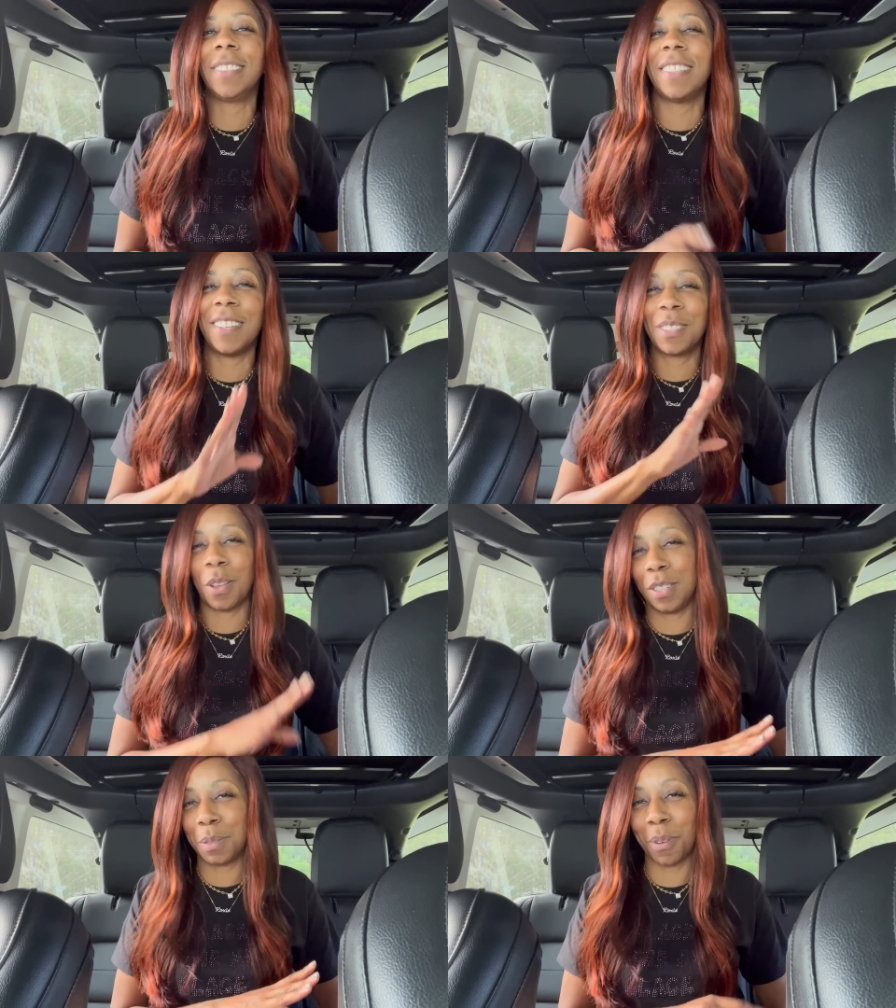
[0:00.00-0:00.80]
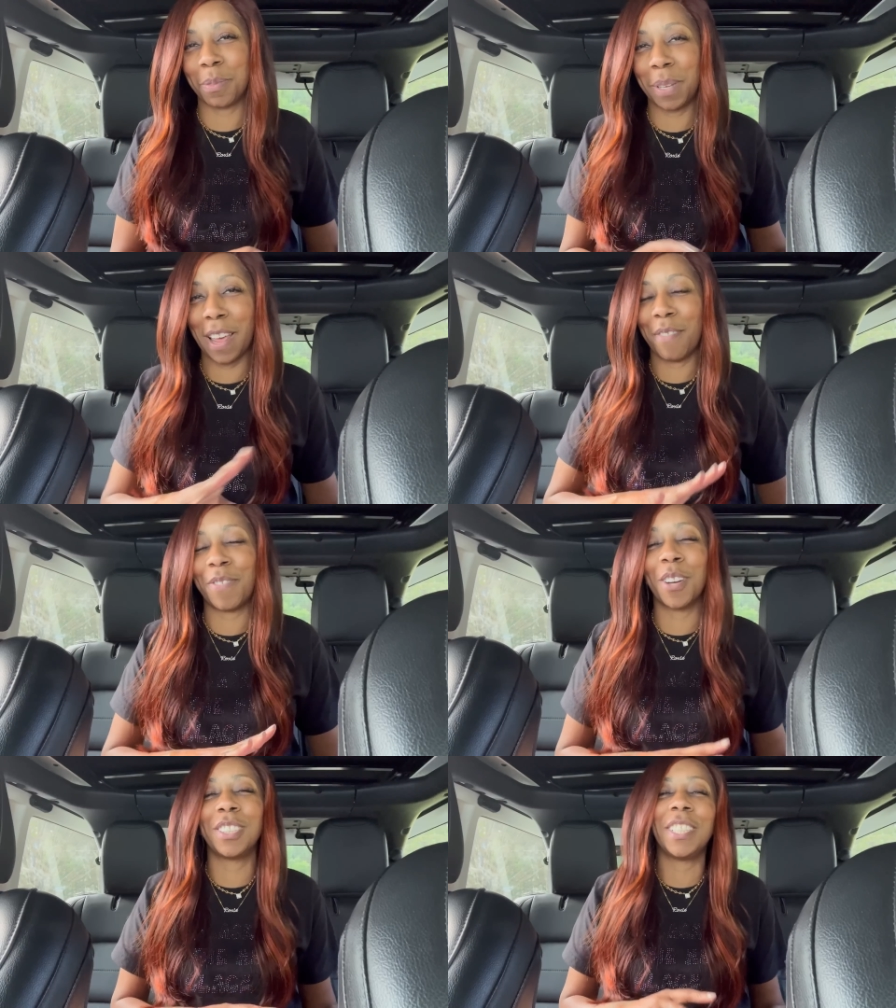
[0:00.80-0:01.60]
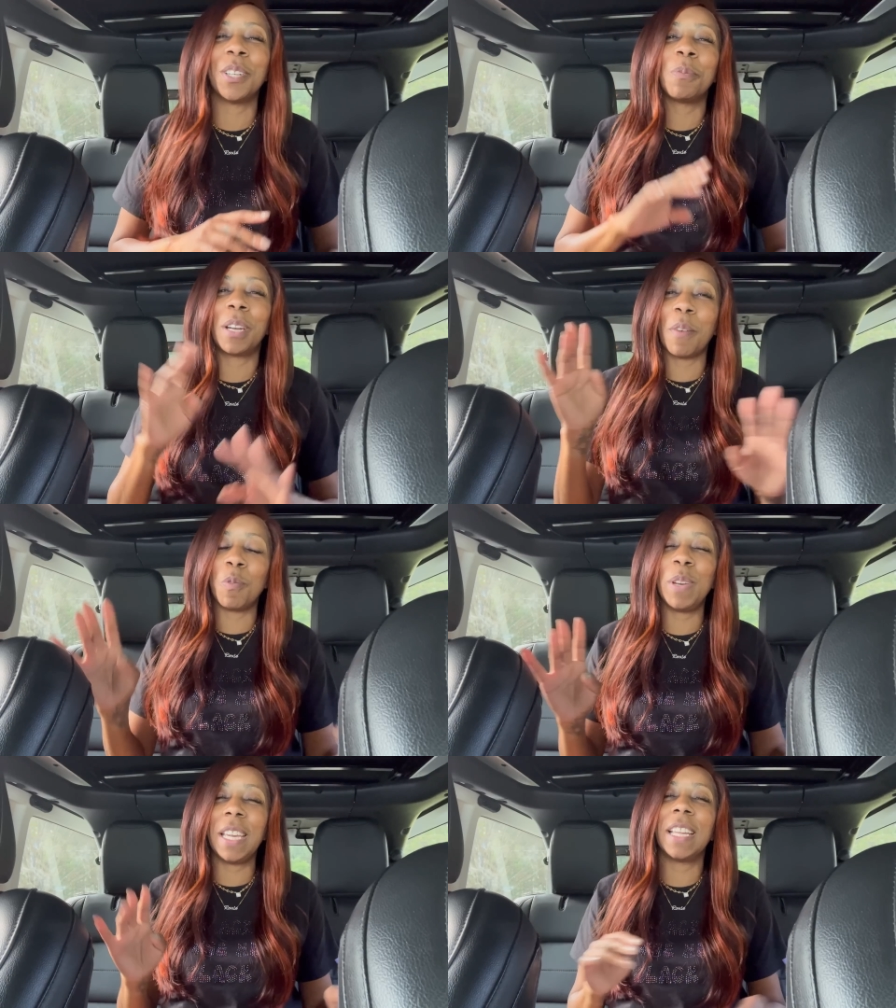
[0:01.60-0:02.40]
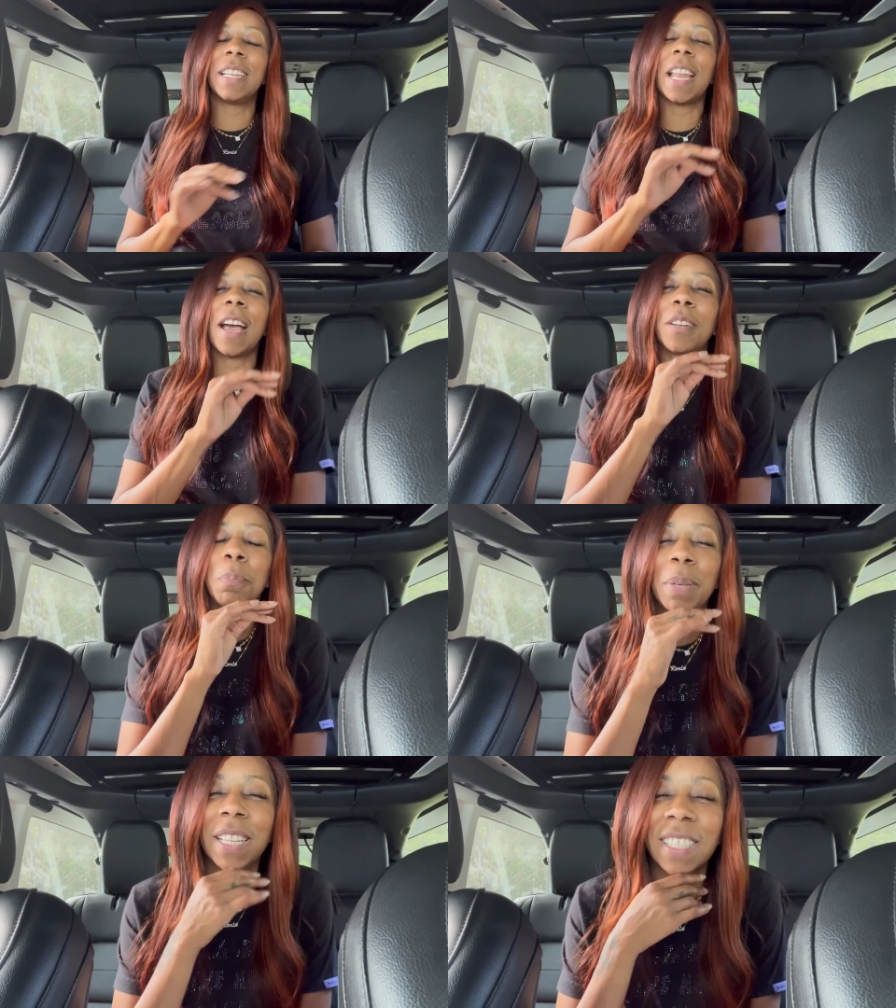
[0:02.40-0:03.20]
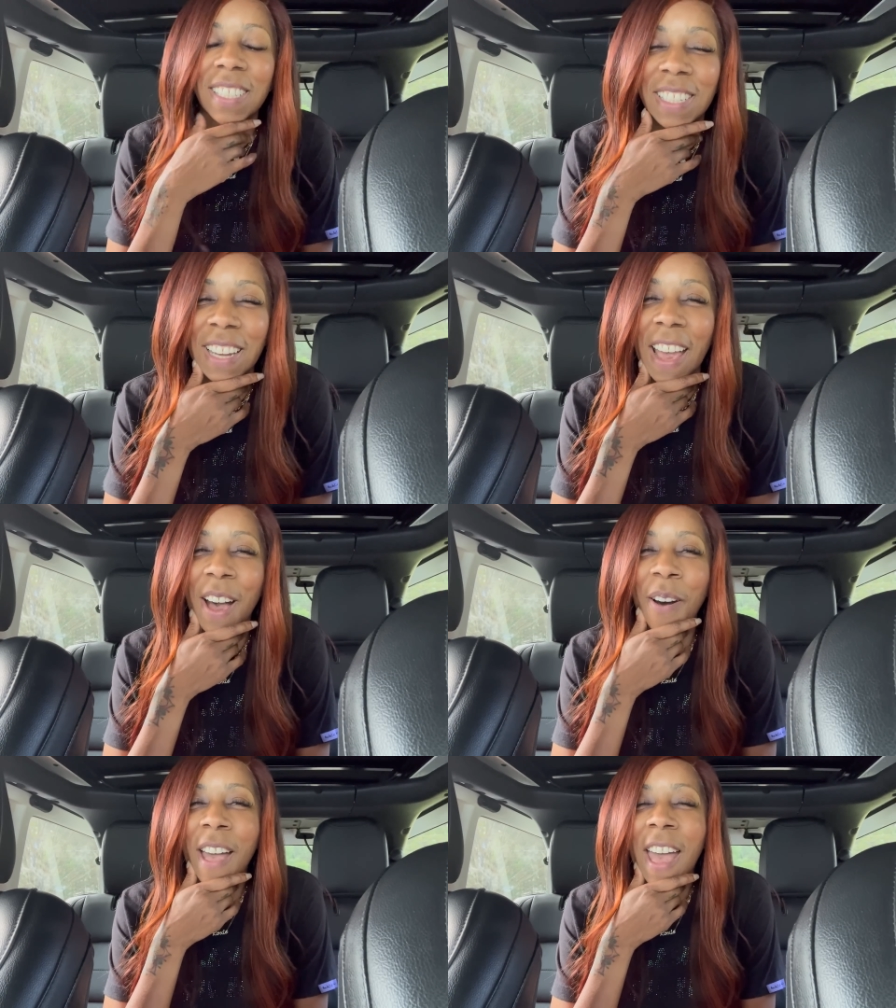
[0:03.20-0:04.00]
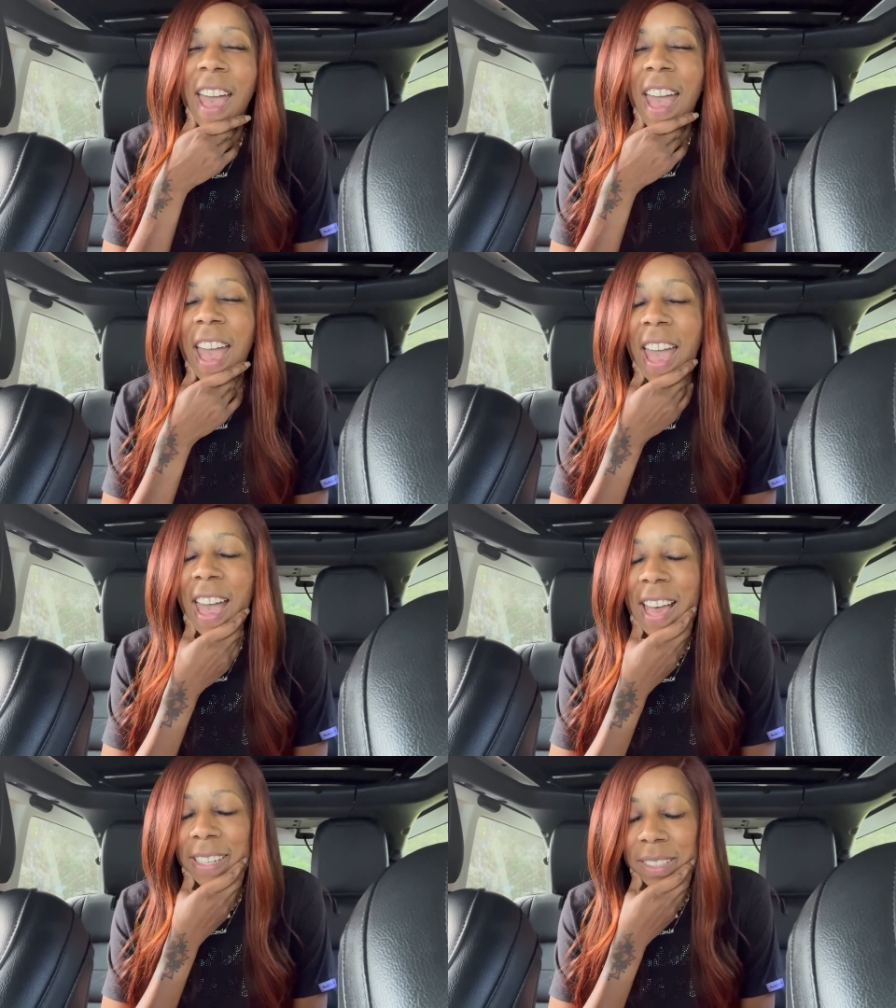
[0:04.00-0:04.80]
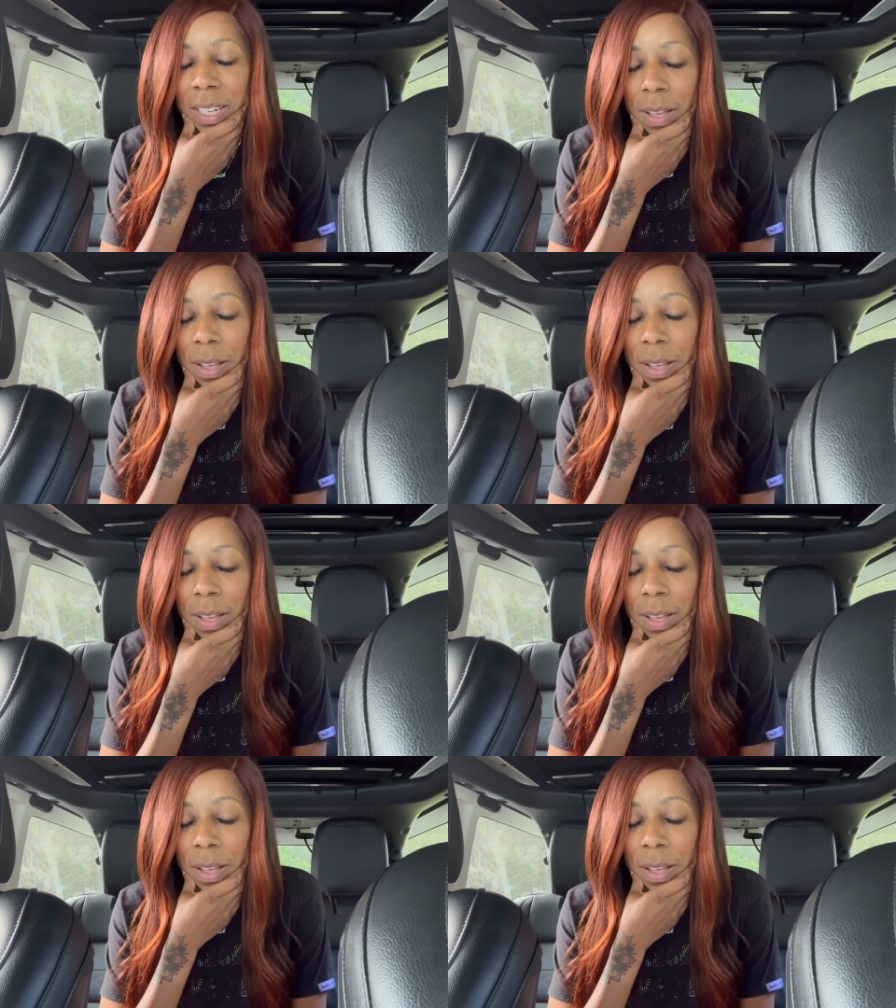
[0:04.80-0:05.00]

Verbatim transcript: You know, it's only supposed to be that first year whatever. We getting down to business now. And